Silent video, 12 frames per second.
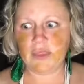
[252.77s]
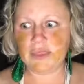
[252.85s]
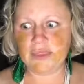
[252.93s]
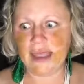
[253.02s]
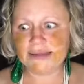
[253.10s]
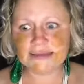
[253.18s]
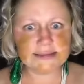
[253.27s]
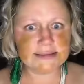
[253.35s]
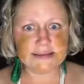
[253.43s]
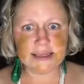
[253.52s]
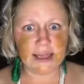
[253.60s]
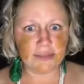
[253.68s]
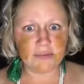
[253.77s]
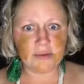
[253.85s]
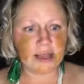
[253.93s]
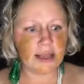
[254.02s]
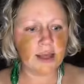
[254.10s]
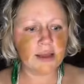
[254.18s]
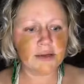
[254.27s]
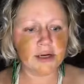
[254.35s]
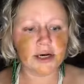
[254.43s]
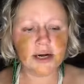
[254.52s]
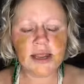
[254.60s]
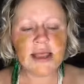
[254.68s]
that's not the right
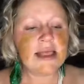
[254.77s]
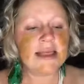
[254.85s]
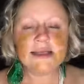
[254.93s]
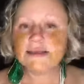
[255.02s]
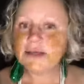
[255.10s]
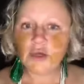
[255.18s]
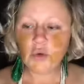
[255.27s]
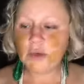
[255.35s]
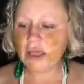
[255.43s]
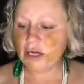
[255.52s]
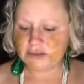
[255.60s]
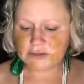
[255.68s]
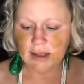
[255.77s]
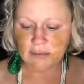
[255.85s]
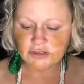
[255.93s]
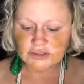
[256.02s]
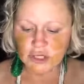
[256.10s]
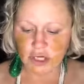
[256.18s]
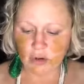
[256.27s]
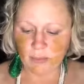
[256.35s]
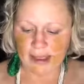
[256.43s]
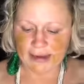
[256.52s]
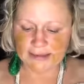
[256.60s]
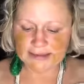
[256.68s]
color, who cares? I'm just gonna go
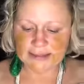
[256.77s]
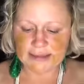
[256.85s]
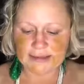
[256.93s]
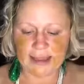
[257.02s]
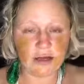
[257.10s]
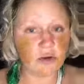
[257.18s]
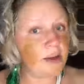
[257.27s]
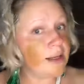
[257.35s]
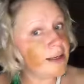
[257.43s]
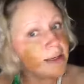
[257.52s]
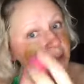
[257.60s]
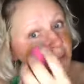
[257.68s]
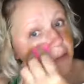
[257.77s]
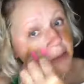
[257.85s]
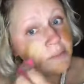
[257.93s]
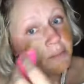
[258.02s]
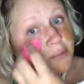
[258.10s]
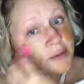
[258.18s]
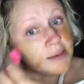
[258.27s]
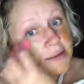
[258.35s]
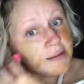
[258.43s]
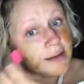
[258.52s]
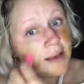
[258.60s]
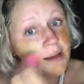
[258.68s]
back into the lighter one and I'm gonna blend
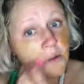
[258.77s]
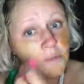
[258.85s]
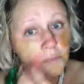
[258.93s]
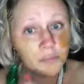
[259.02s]
it out.